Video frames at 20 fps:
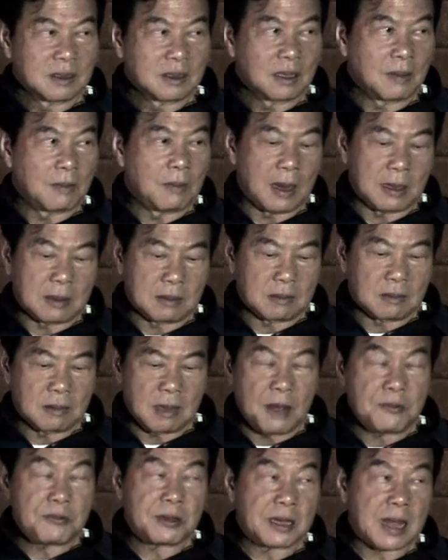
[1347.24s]
But
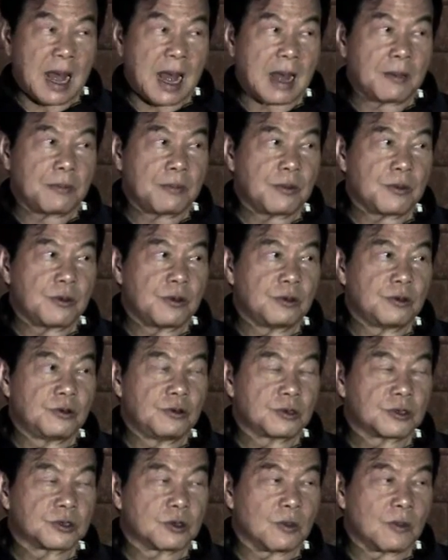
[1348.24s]
every time you
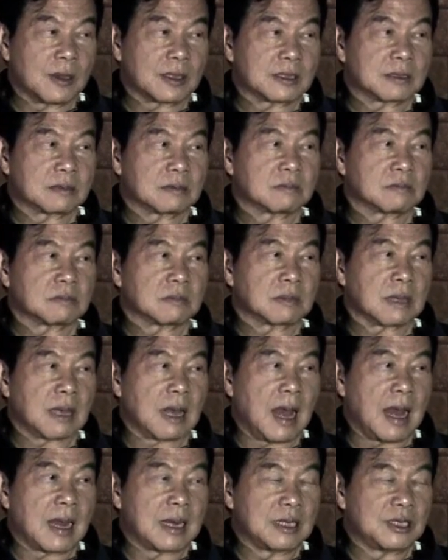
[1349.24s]
use so much
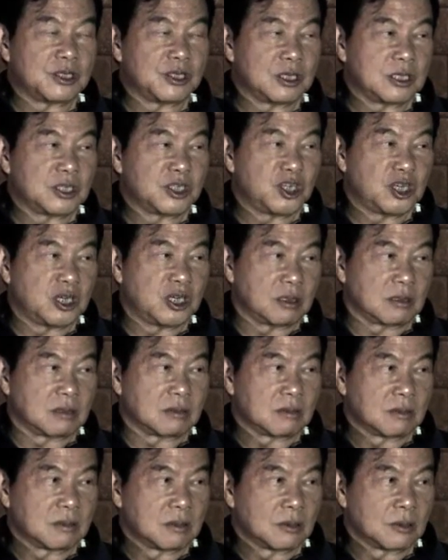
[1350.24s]
energy, jing,
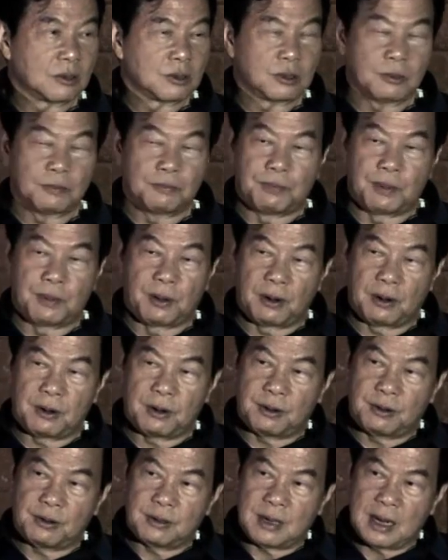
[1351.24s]
to
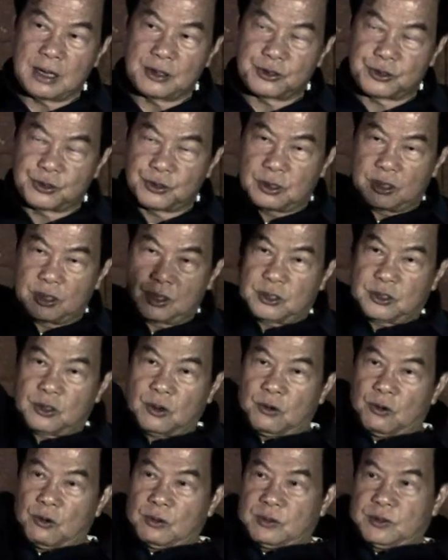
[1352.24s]
burn and shoot the
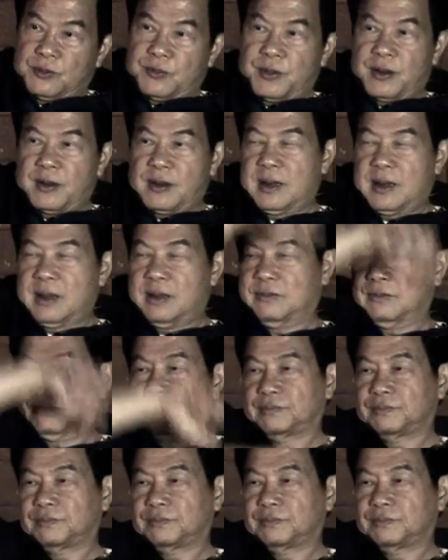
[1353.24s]
soul spirit out.